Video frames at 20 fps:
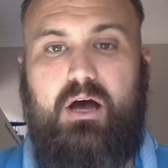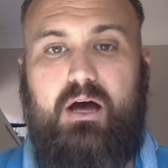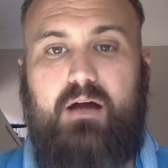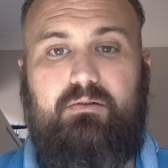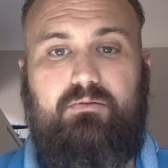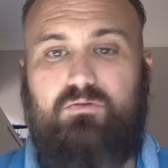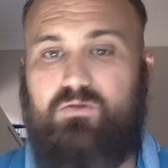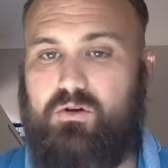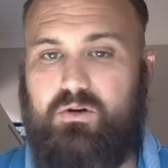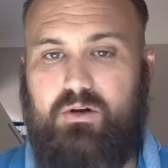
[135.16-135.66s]

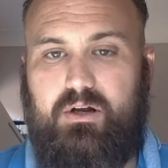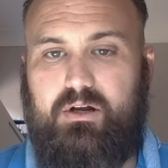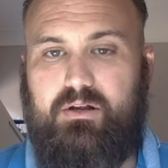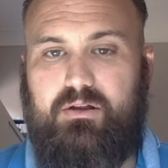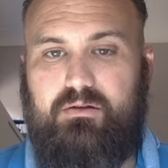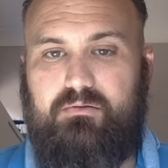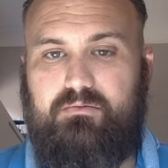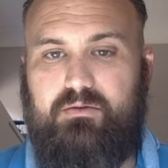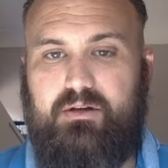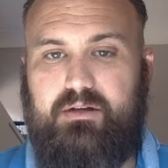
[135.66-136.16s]
and you've not got
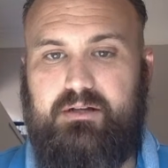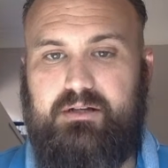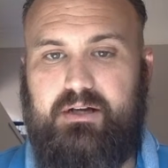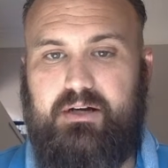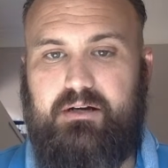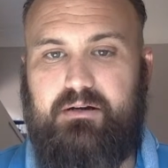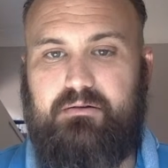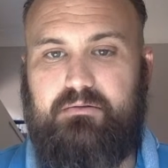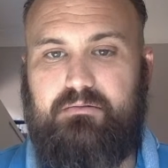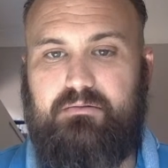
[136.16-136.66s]
anything written
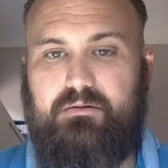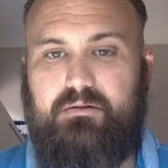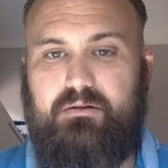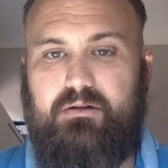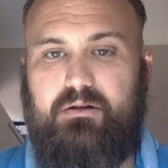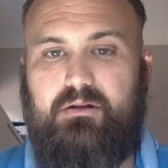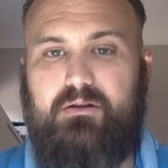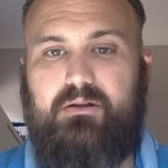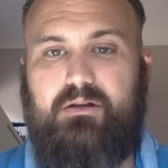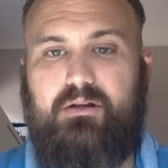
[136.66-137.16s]
down,
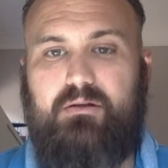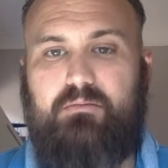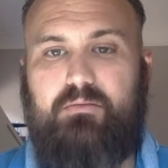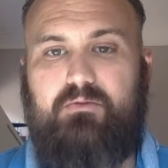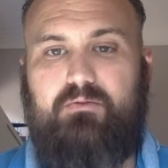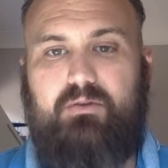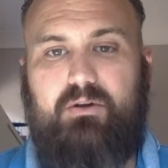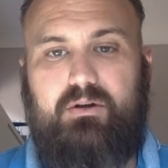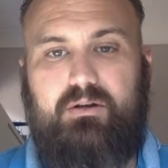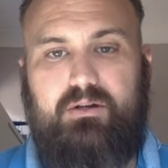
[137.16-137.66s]
then it'll be
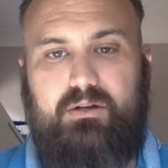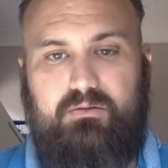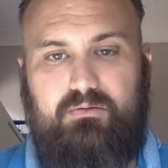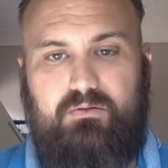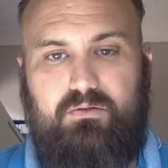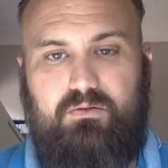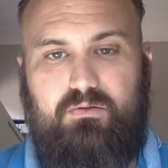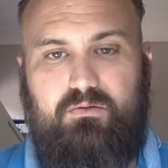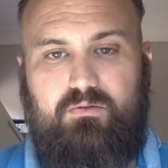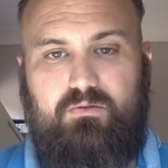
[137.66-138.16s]
very
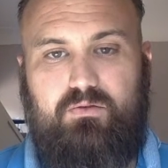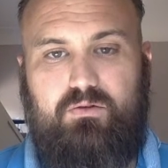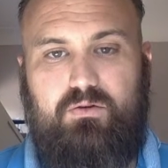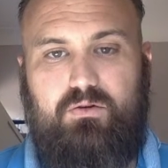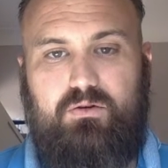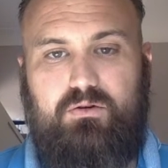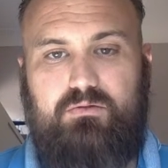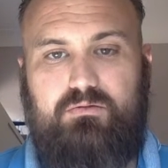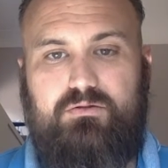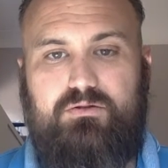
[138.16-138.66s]
difficult
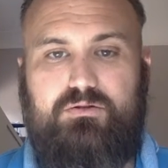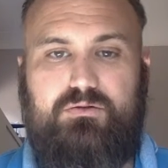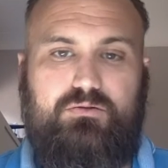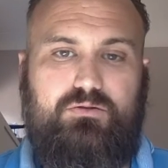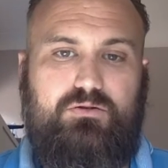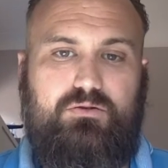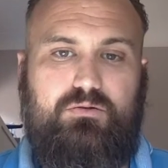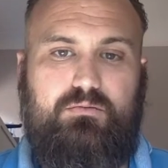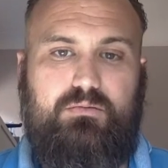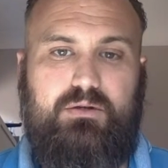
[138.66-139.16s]
for your
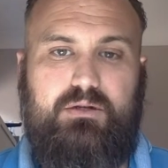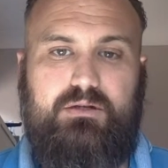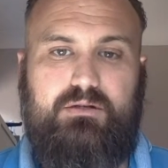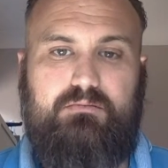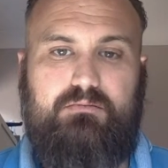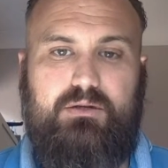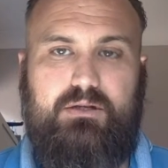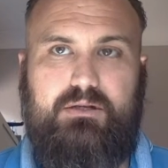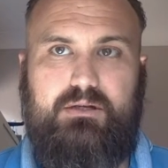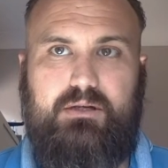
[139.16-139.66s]
insurance company to
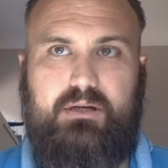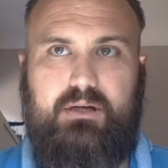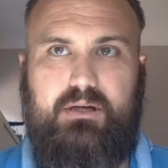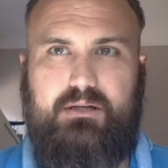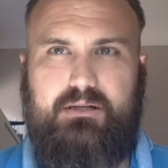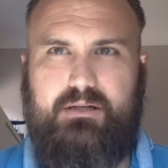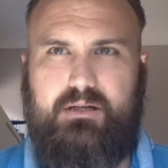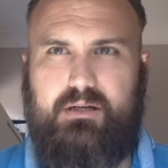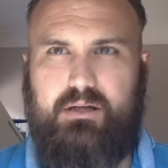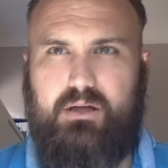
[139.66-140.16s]

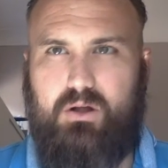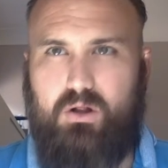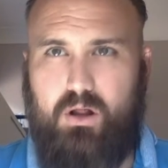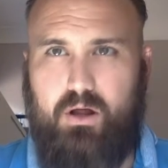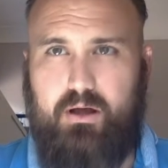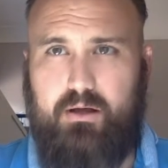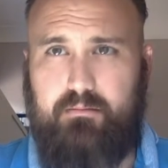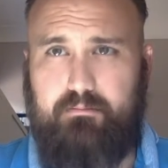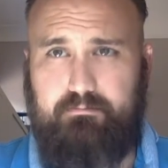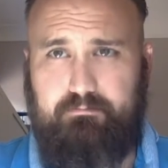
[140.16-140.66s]
mitigate any
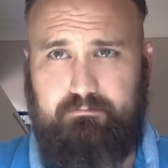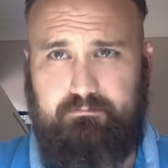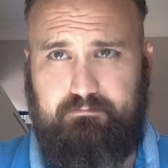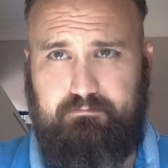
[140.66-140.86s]
claim.